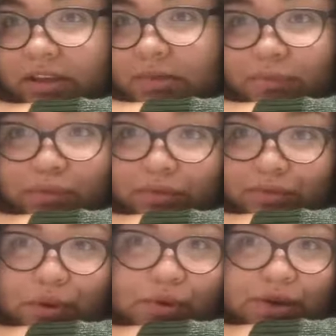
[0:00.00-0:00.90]
keep moving
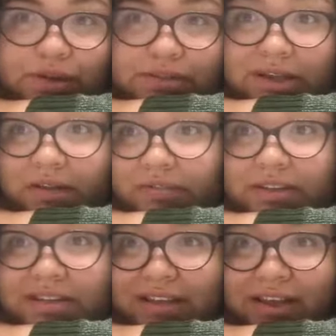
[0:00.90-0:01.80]
forward as
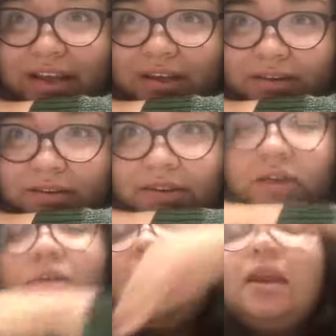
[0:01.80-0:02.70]
often as I can, you
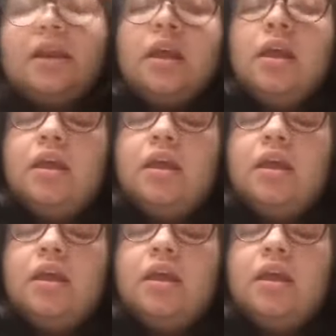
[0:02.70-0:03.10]
know. And